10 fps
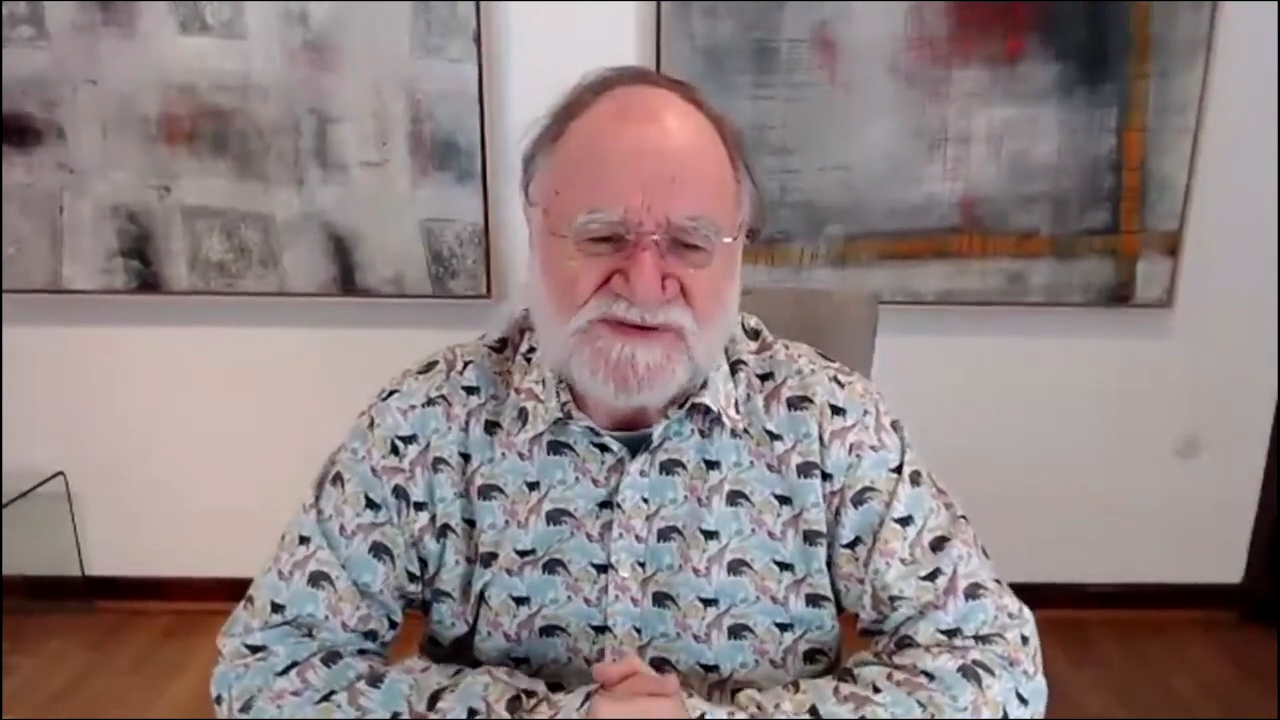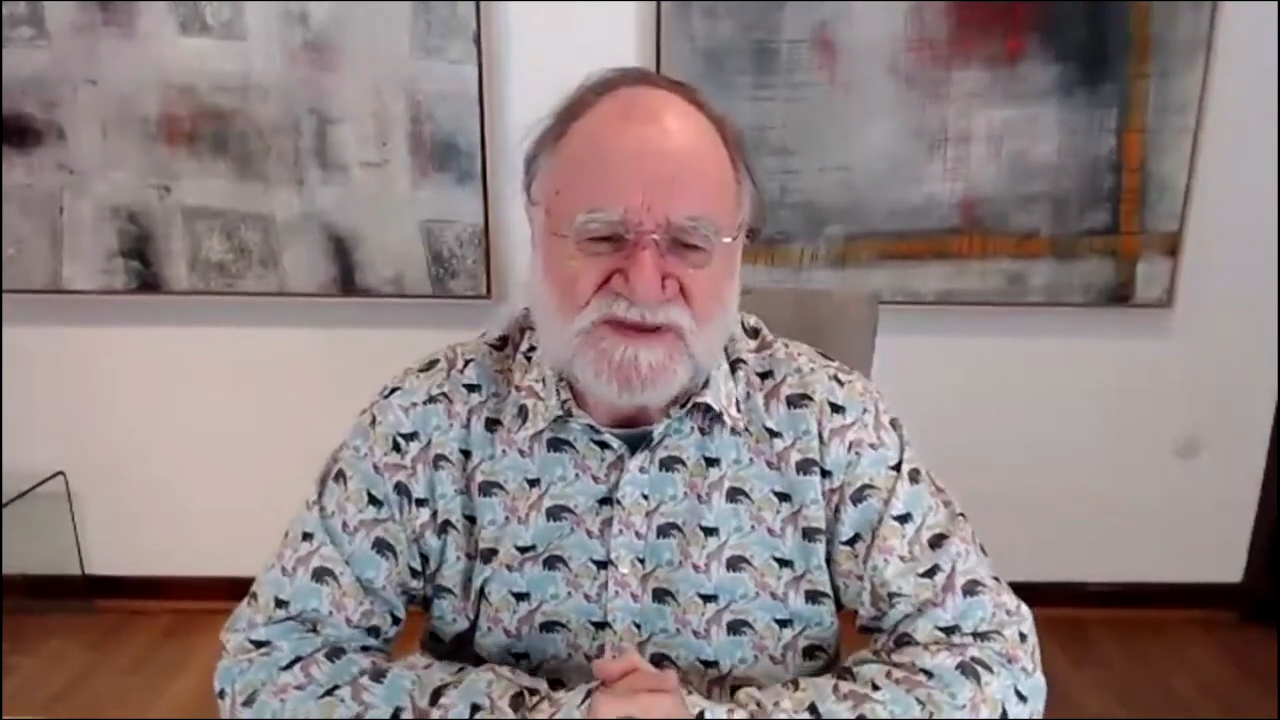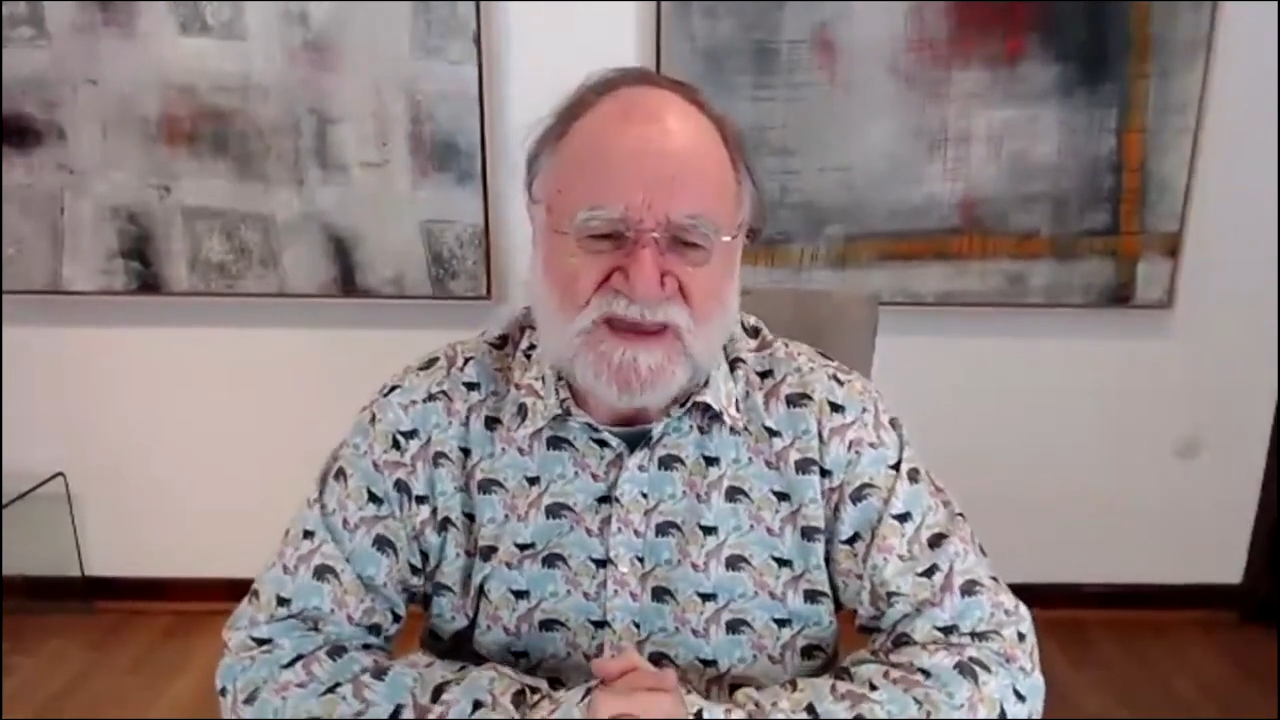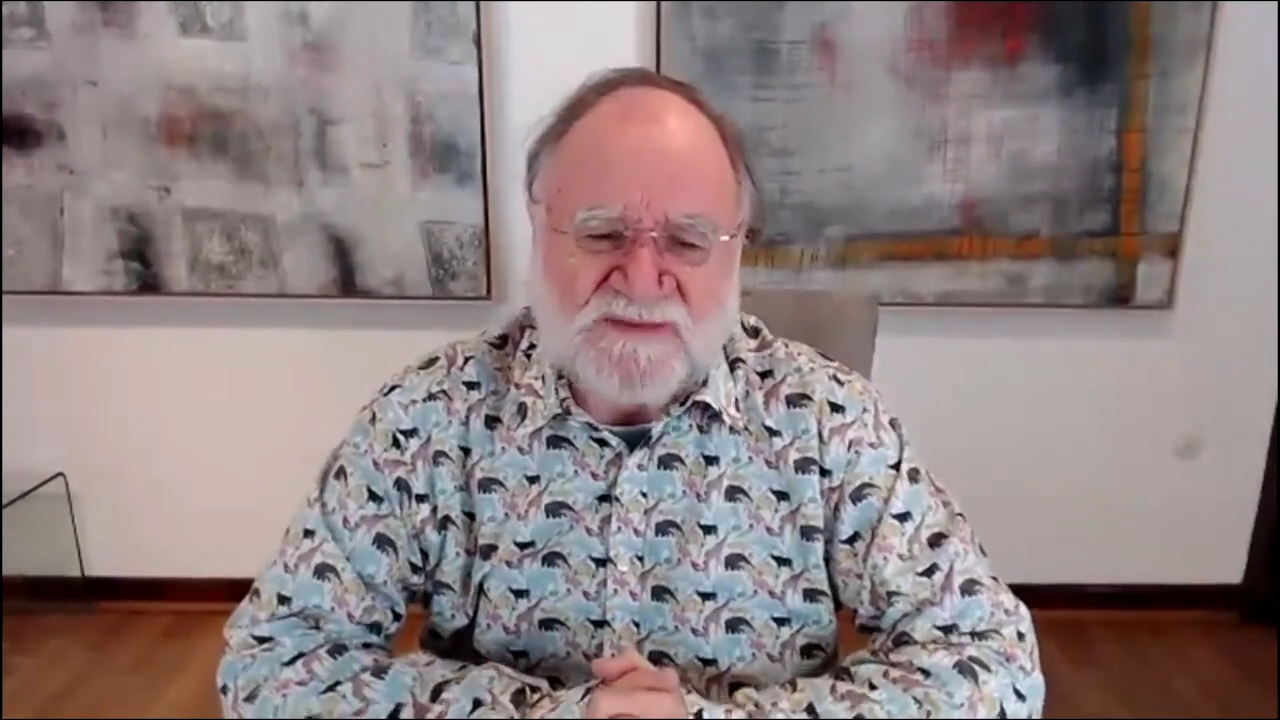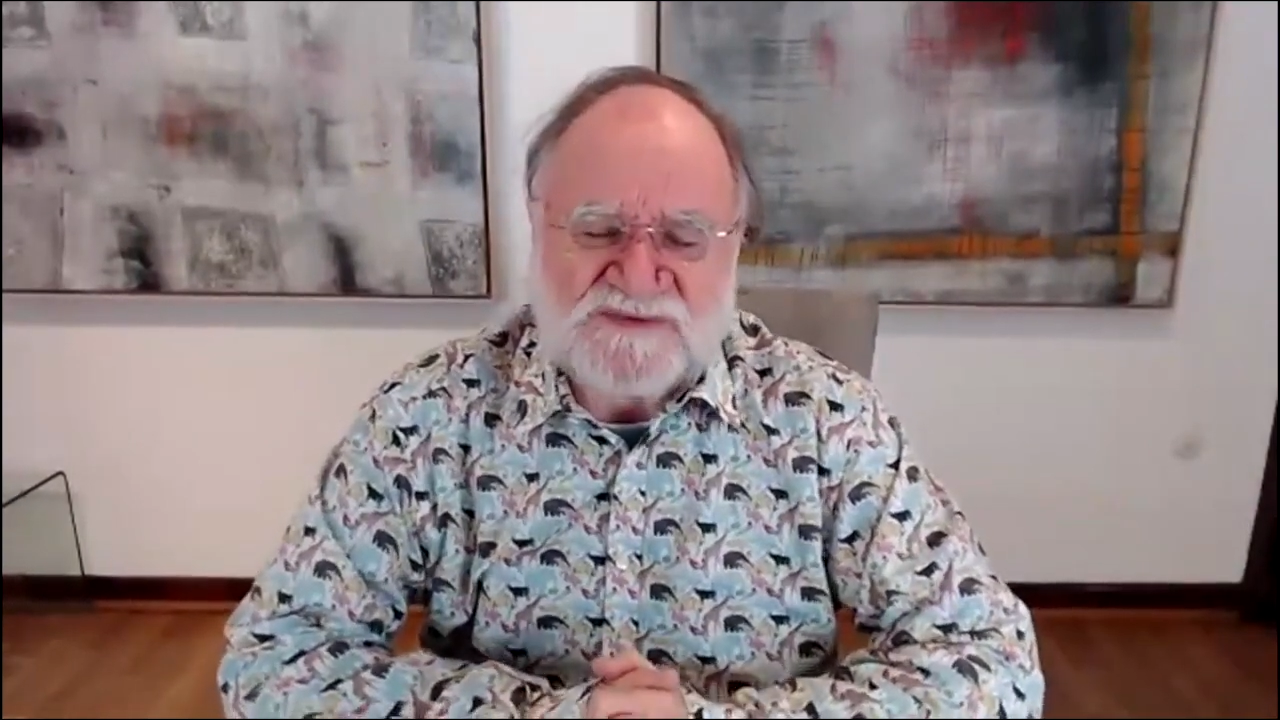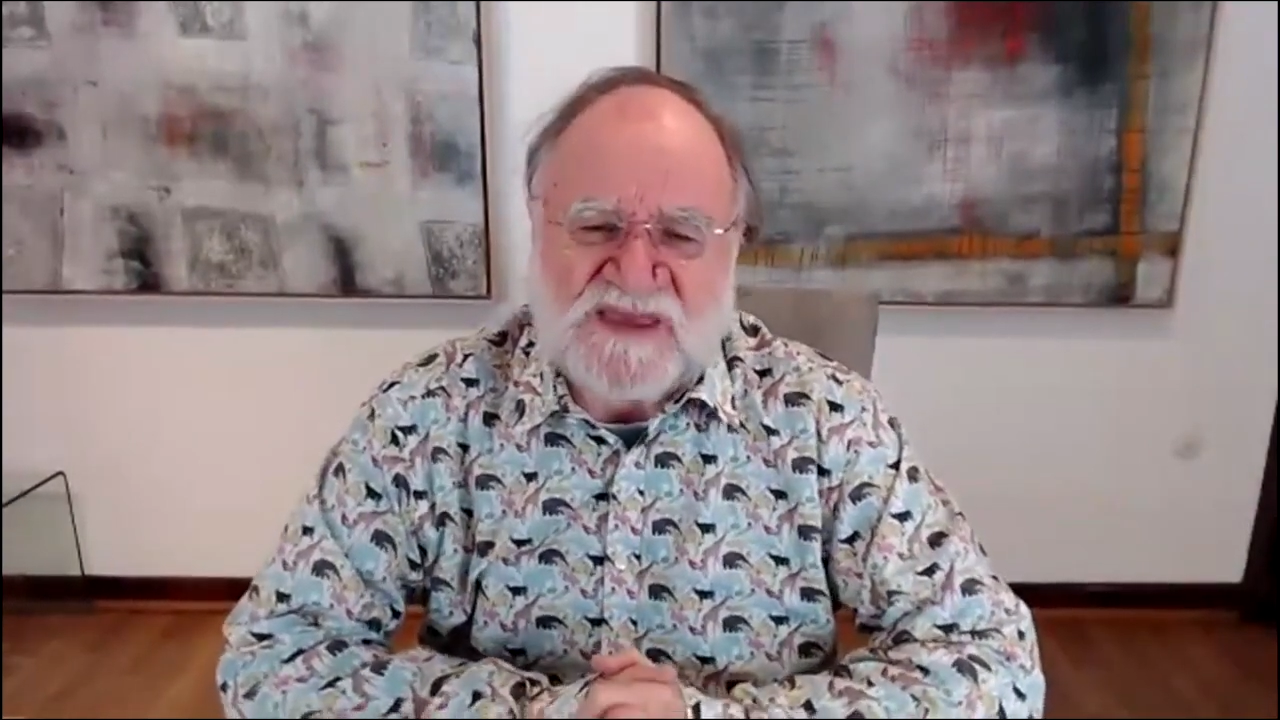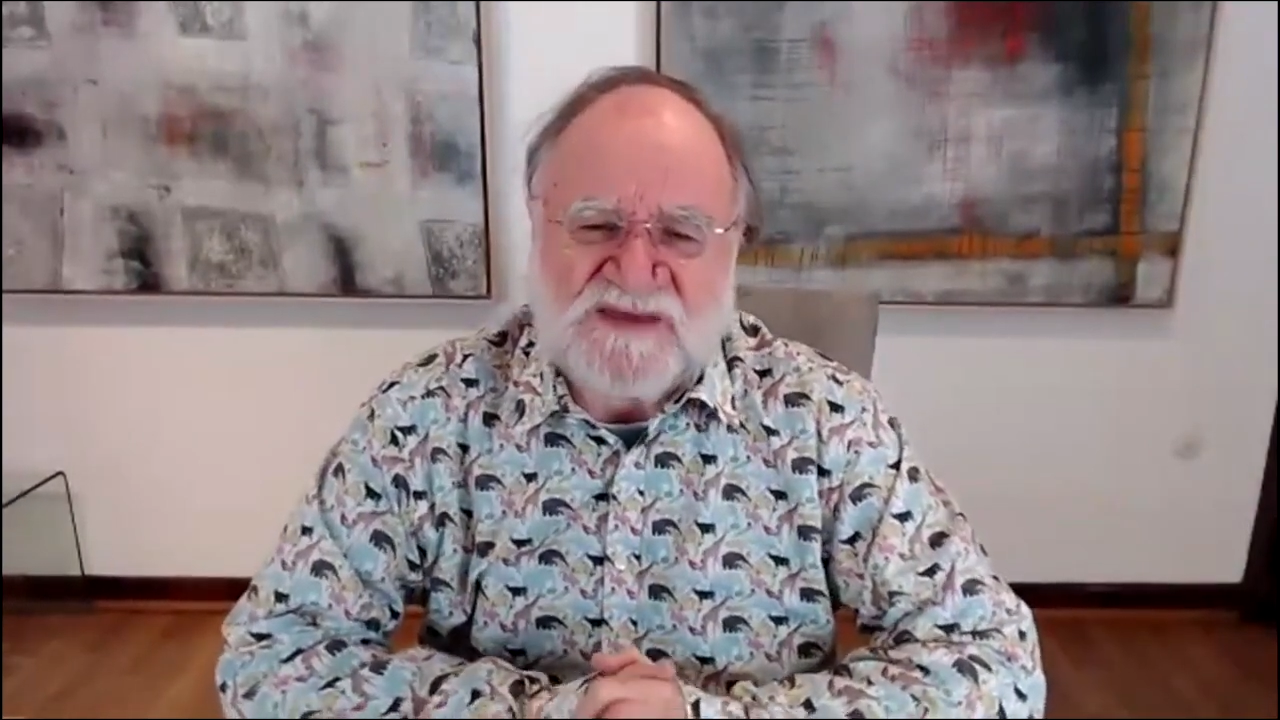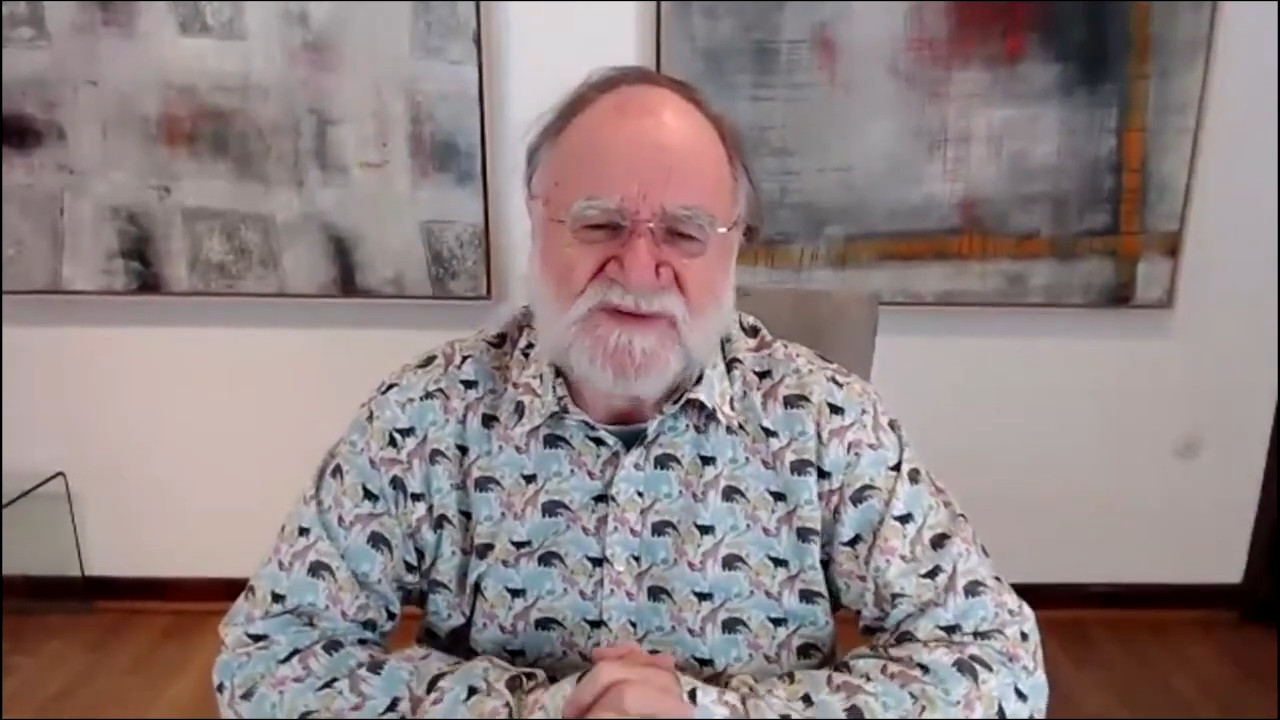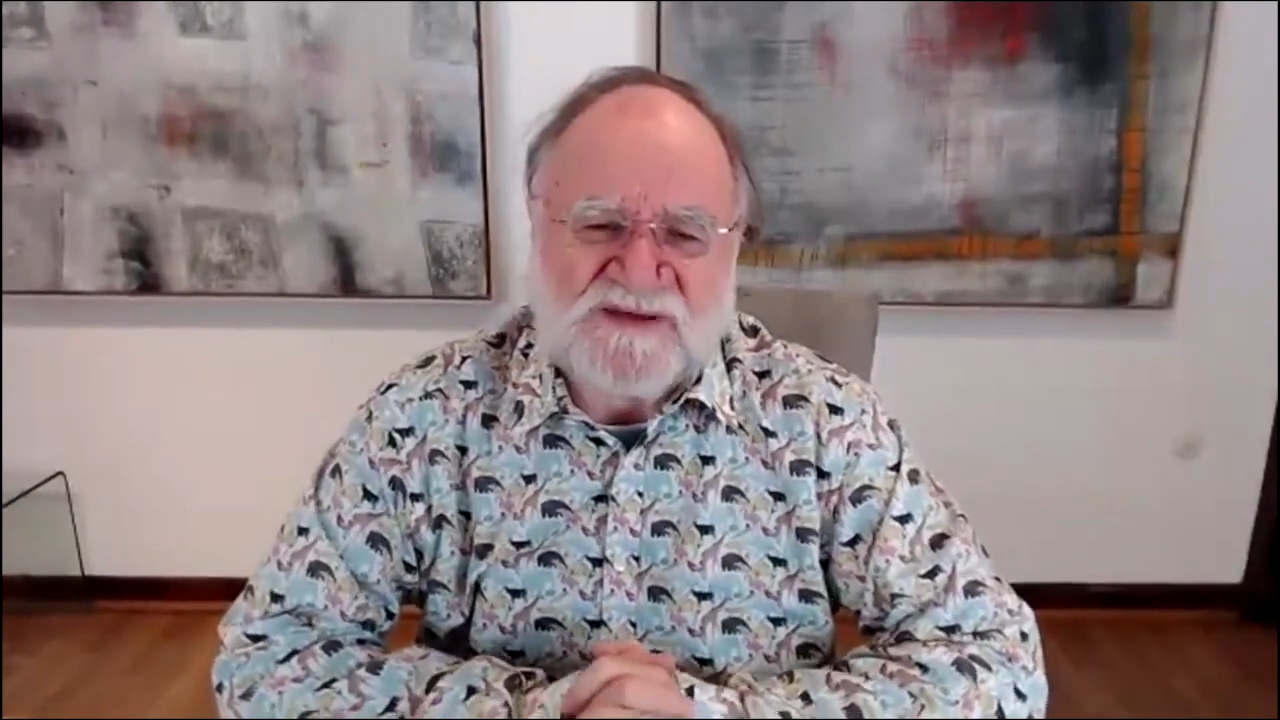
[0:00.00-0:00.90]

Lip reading: that I was having a